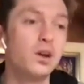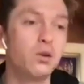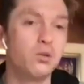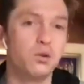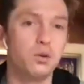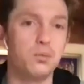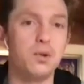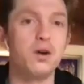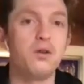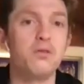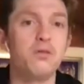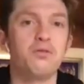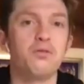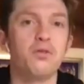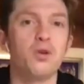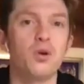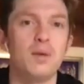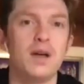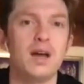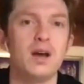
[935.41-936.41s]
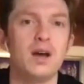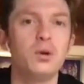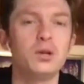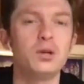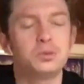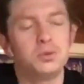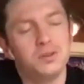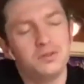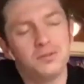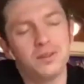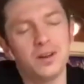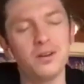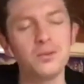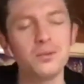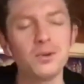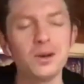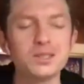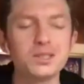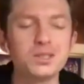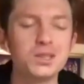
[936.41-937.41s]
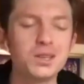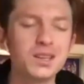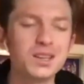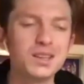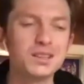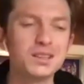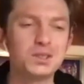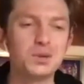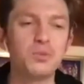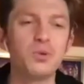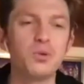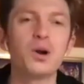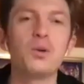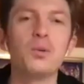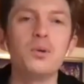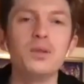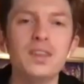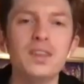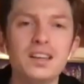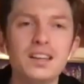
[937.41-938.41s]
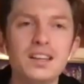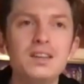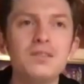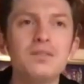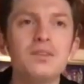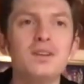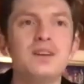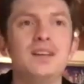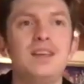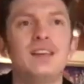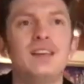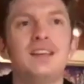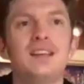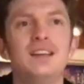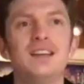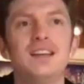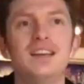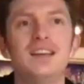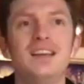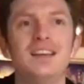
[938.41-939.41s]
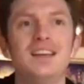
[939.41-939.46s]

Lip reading: remote format, which we found ways to work with it, even in